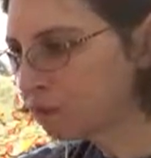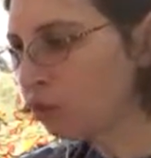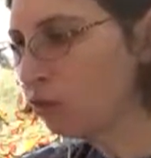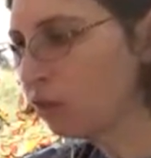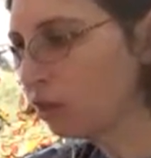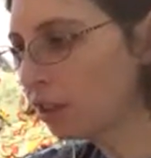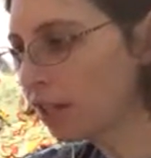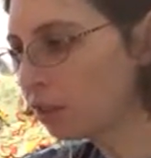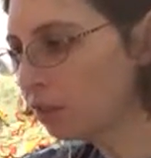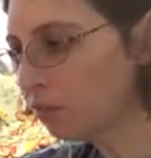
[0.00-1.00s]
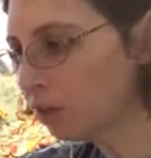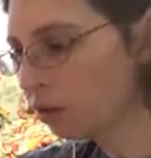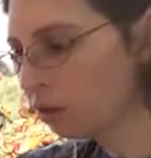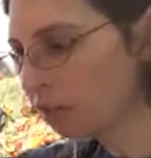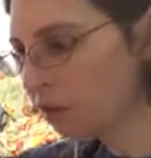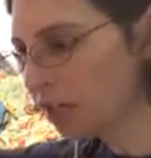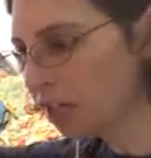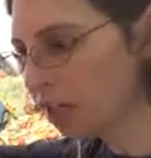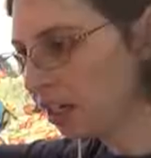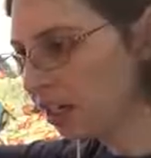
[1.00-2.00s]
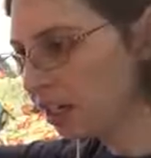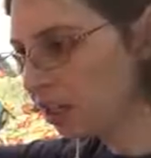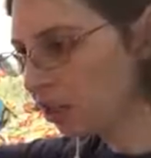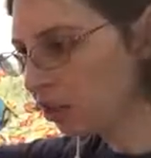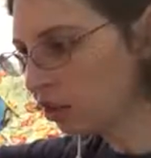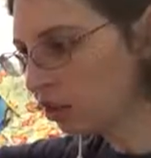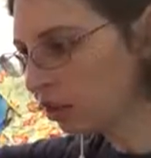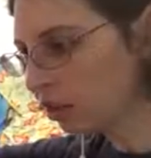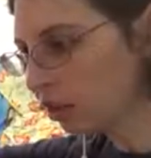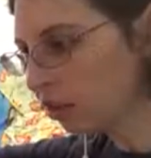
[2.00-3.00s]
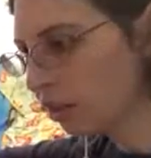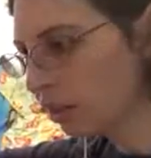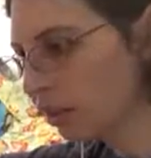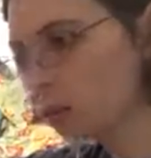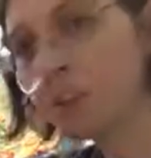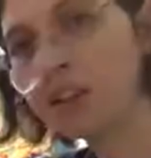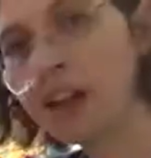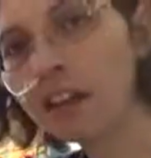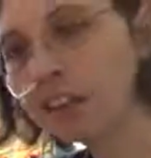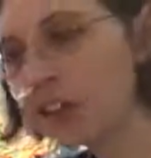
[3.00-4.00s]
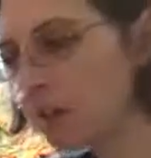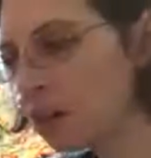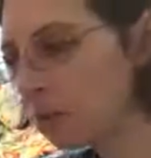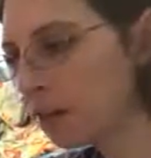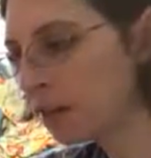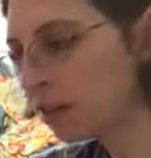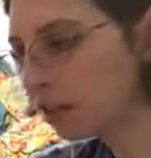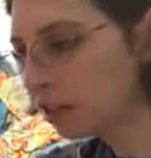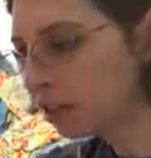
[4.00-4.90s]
You can actually fit 3 in this size 1000 ml bag.